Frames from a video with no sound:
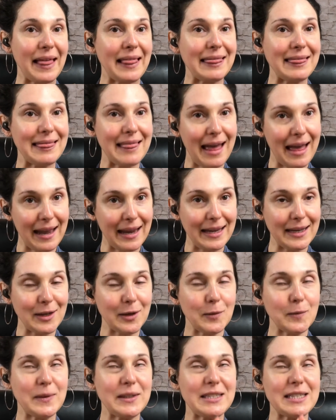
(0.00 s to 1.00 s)
line,
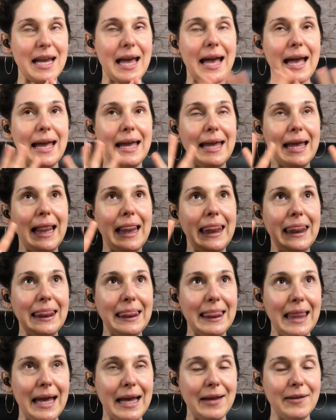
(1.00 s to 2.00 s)
which I
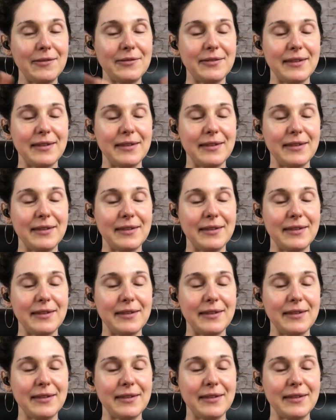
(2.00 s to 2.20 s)
love,